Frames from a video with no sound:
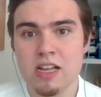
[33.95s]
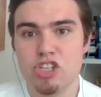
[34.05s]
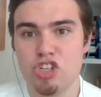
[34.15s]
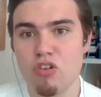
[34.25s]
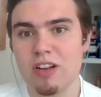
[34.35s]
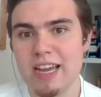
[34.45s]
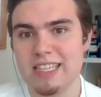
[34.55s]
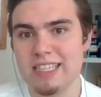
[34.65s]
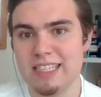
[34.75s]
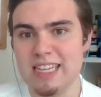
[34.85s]
Jean-Clair
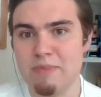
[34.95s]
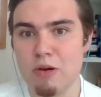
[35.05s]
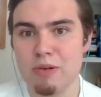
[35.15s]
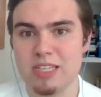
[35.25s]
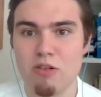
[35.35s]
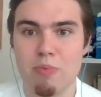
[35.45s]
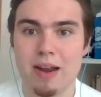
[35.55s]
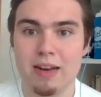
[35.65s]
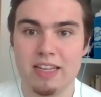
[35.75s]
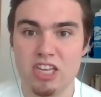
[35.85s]
Todibo is now
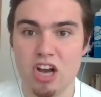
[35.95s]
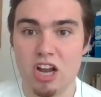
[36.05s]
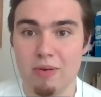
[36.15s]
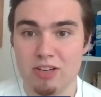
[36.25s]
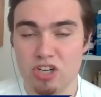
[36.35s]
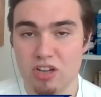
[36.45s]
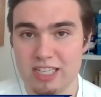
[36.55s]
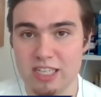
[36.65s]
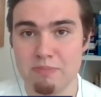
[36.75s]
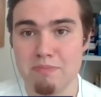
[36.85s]
apparently Carlo
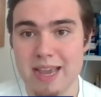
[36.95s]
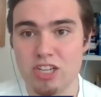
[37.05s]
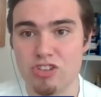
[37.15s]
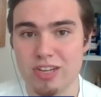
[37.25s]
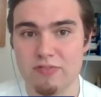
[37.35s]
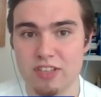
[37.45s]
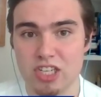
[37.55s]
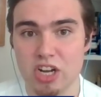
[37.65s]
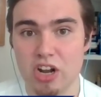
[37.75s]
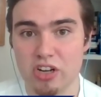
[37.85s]
Ancelotti's main transfer
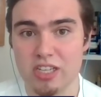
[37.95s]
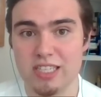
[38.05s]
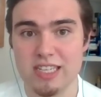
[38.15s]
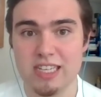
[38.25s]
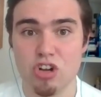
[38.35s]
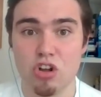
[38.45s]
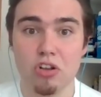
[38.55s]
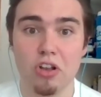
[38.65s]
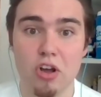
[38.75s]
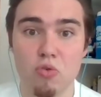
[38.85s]
target. He's on
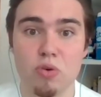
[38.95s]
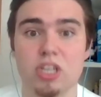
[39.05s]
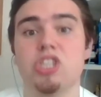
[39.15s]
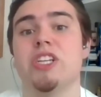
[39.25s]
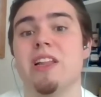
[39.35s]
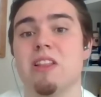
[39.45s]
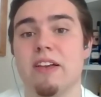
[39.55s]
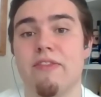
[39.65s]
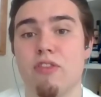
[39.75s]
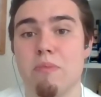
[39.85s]
loan at
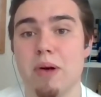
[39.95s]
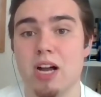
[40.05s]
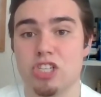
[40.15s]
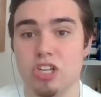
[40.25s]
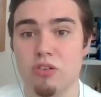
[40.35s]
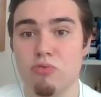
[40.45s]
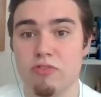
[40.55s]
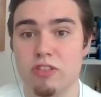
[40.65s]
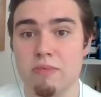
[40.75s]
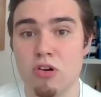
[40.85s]
Schalke from
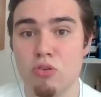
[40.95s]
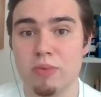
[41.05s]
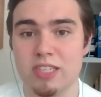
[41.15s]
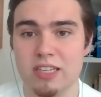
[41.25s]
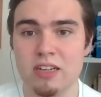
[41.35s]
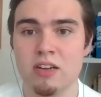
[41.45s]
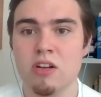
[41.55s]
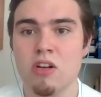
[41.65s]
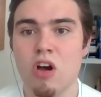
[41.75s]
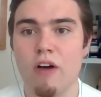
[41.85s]
Barcelona at the moment, and
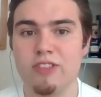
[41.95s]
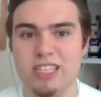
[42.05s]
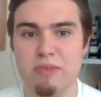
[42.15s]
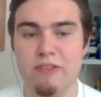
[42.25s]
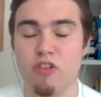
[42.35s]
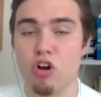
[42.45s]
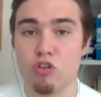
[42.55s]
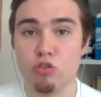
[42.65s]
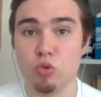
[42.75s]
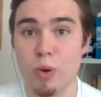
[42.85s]
obviously we've got a
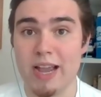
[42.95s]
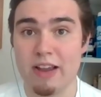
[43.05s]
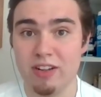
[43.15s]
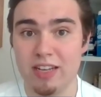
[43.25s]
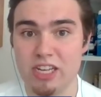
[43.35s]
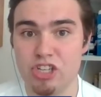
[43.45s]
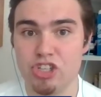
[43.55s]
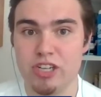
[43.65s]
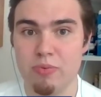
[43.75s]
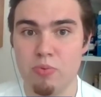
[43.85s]
good working
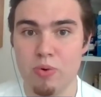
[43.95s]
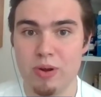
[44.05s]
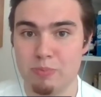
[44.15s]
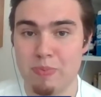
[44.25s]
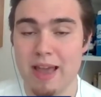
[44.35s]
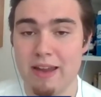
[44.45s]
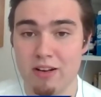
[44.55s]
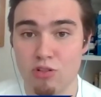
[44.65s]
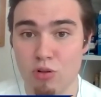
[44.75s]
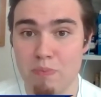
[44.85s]
relationship with his
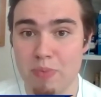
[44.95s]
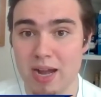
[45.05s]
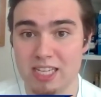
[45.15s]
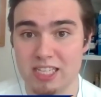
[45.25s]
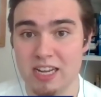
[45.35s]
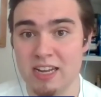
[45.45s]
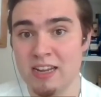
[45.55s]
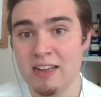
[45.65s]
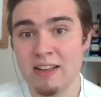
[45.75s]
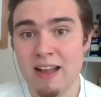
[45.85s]
parent club, Barca,
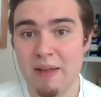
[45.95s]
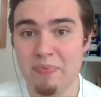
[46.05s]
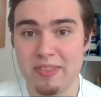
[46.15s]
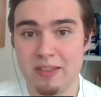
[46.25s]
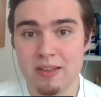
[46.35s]
and